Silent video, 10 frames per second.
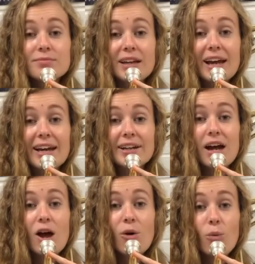And
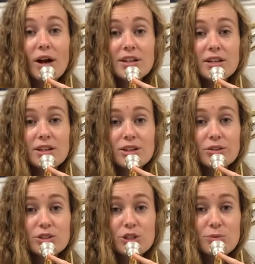1,
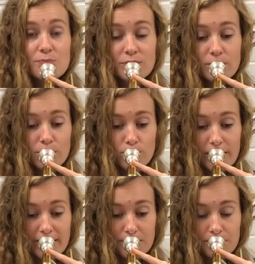2,
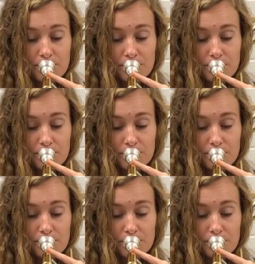ready?